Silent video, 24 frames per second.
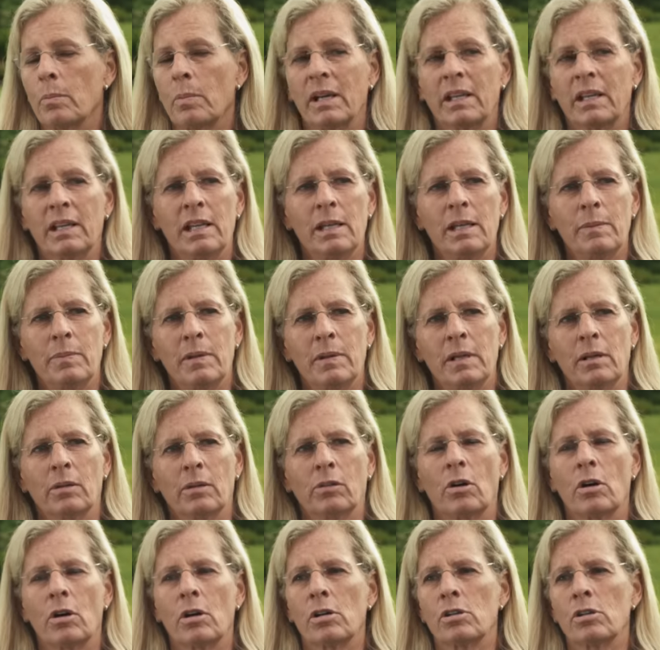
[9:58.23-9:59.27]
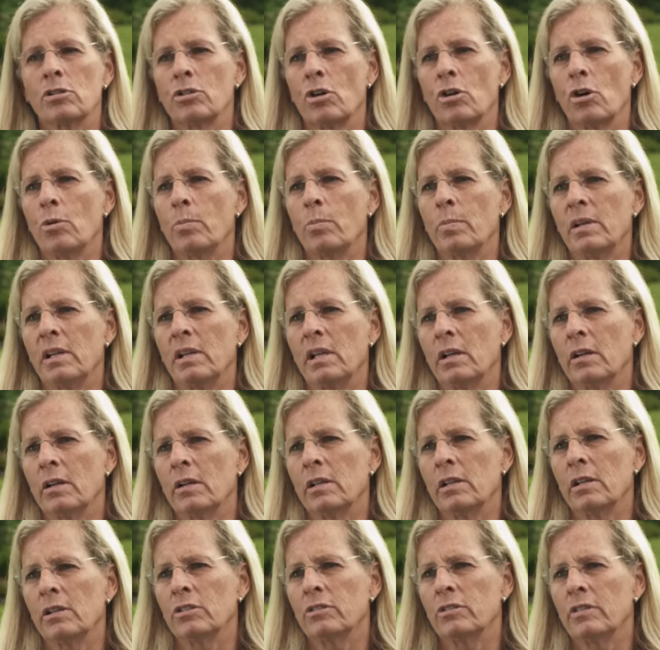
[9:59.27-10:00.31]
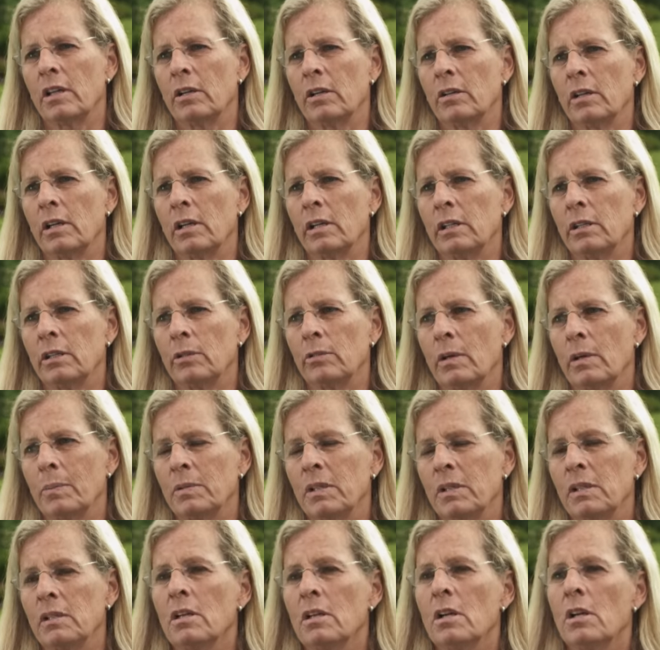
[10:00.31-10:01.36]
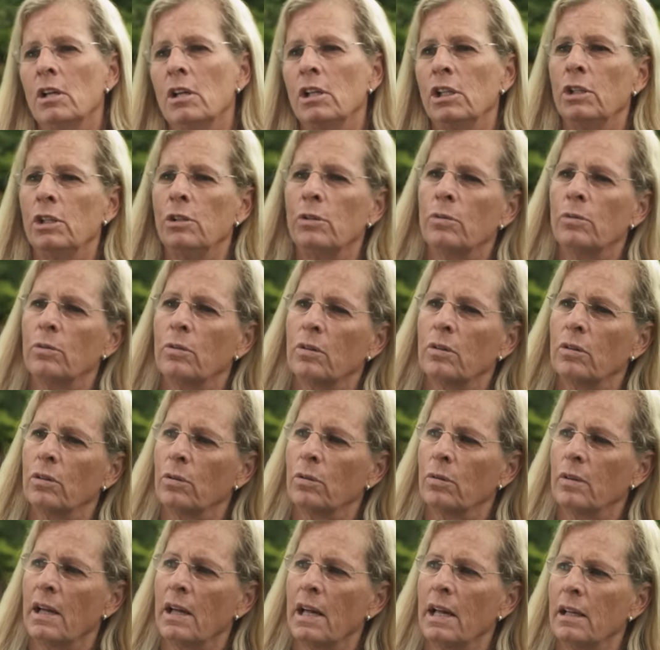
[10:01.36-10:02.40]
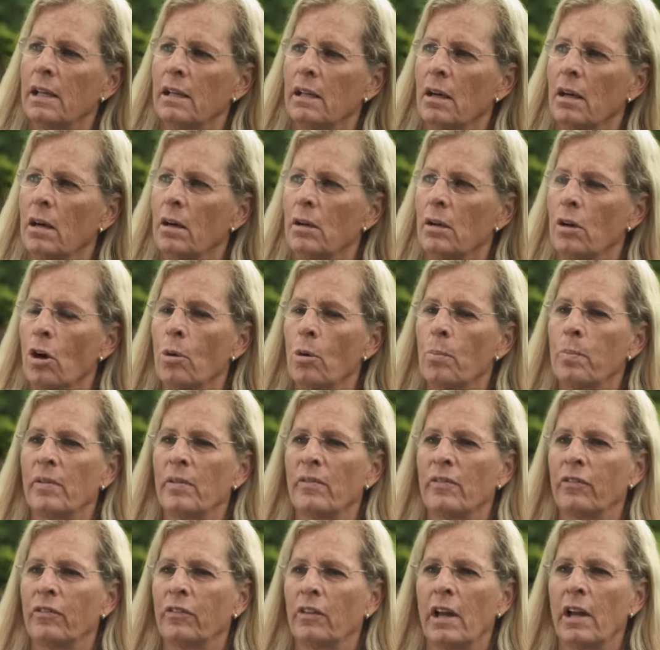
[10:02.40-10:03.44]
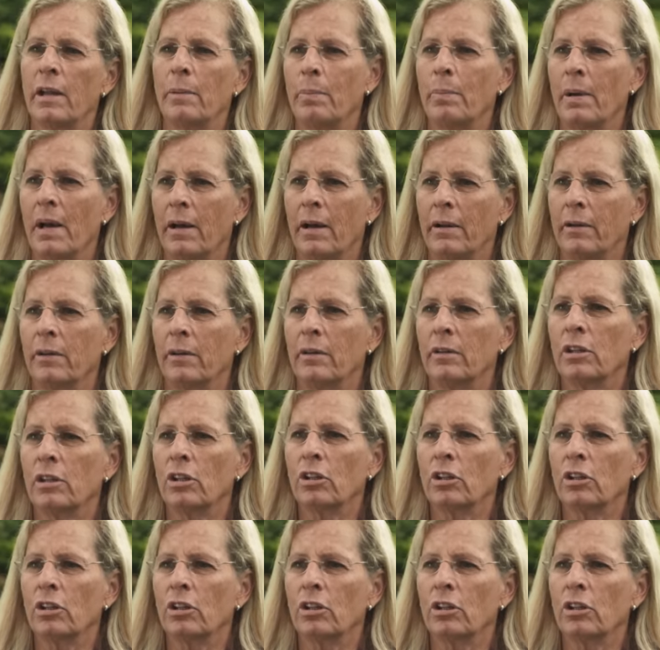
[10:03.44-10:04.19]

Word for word: by keeping large open areas that are uninterrupted, you create an open flight pattern.